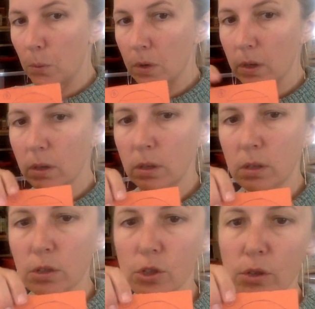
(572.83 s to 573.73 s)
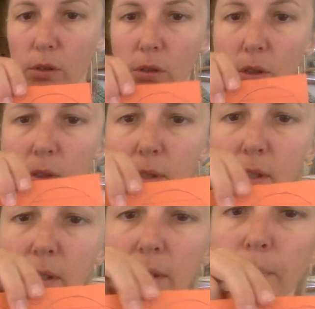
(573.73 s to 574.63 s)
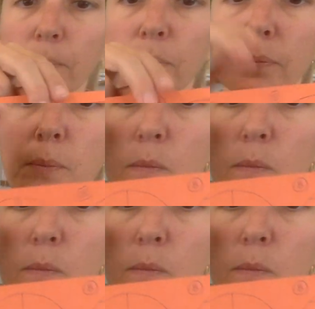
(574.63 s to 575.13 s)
4 circles.